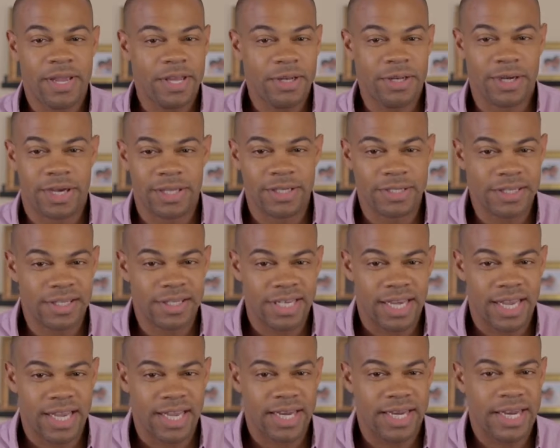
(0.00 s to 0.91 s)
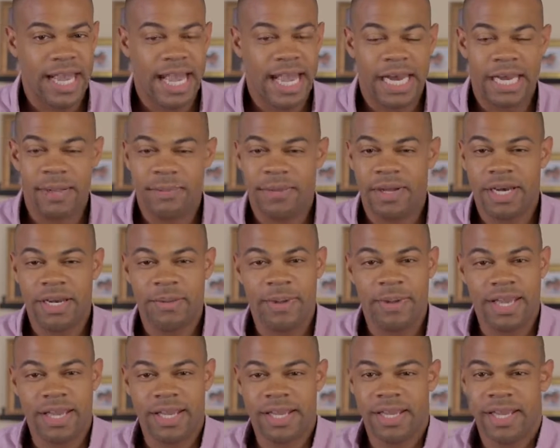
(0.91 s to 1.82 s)
make $1 online, anybody
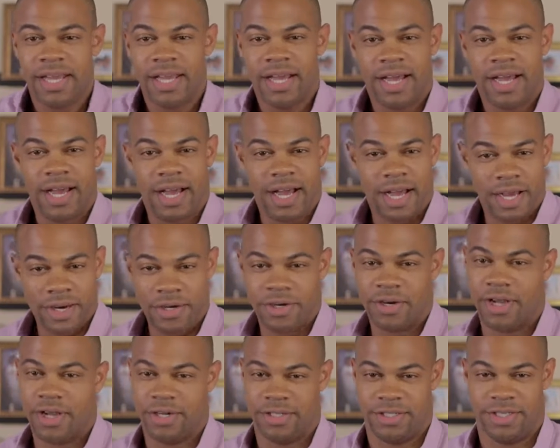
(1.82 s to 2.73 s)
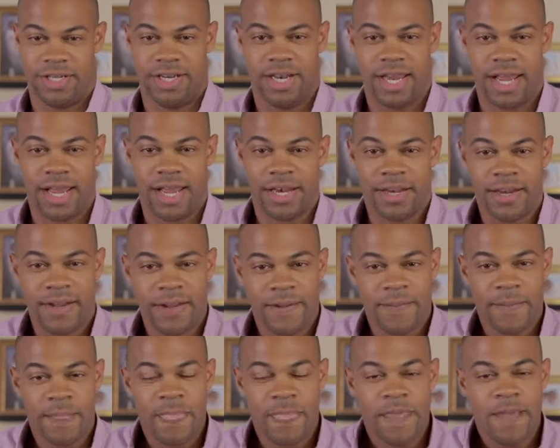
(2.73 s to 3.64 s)
make $100 online.
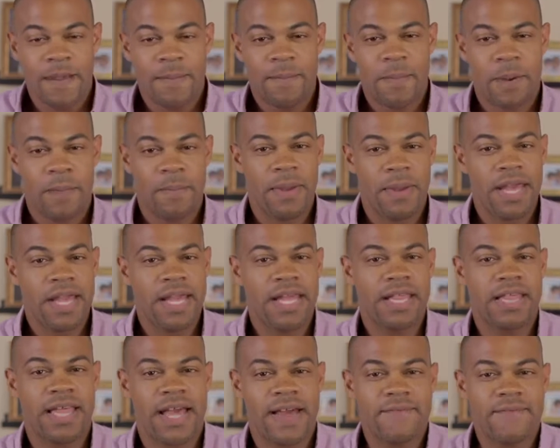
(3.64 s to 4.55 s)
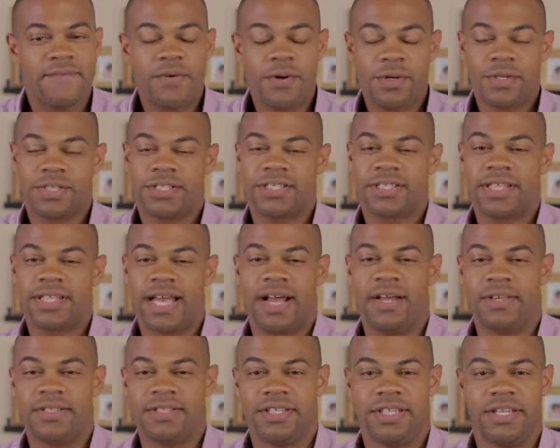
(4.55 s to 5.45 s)
But making that first
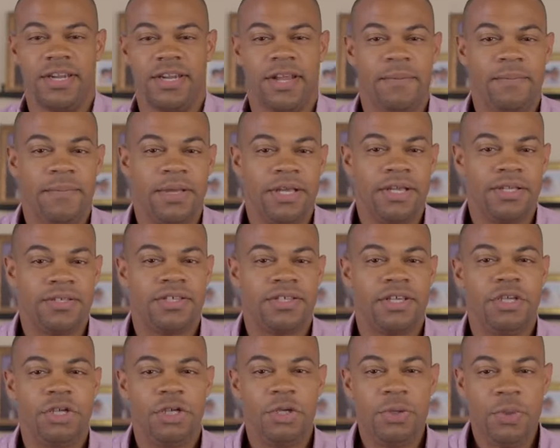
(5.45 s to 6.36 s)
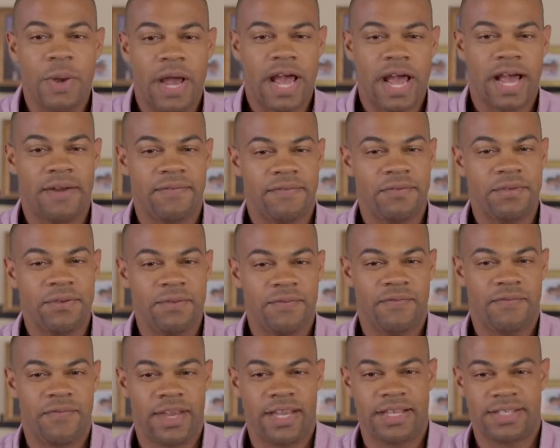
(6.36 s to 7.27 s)
1,000 means you have to
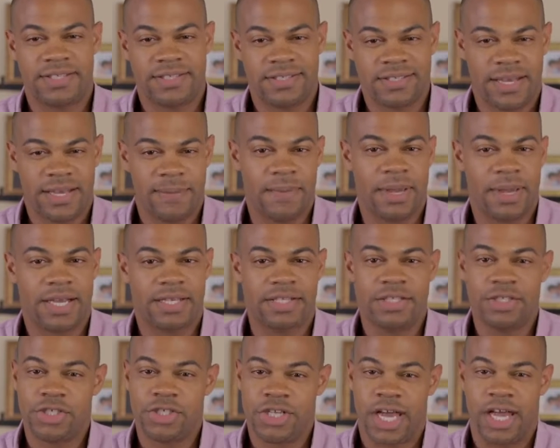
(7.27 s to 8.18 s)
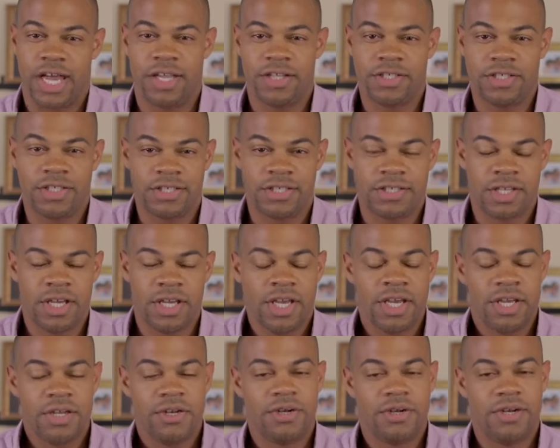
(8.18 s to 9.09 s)
face setbacks and challenges
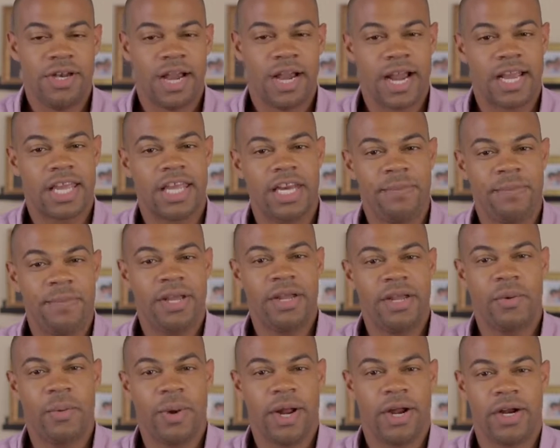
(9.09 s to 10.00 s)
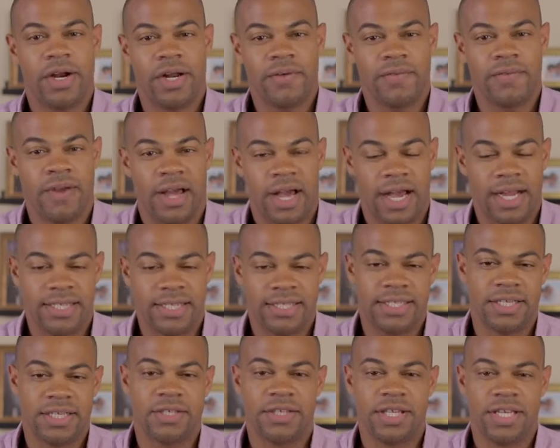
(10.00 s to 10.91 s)
you're not going to be aware of
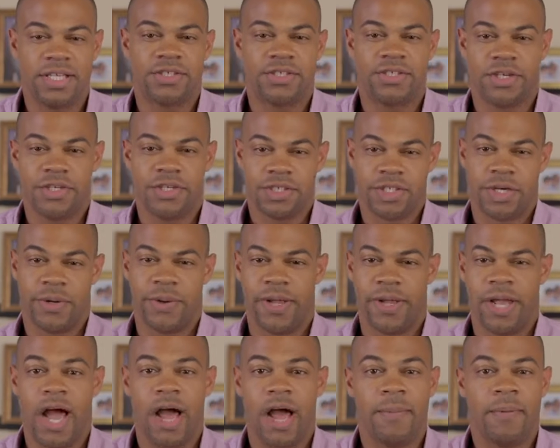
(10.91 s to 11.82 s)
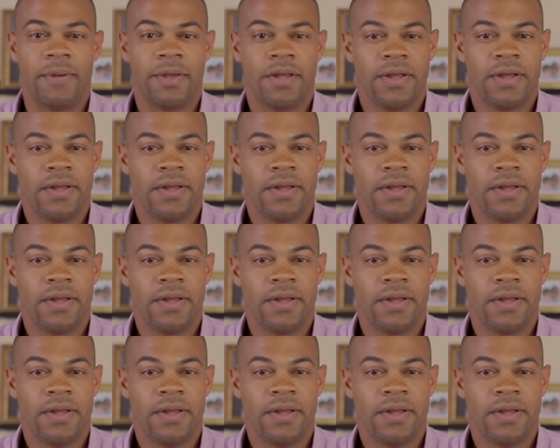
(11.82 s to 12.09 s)
until they start showing up.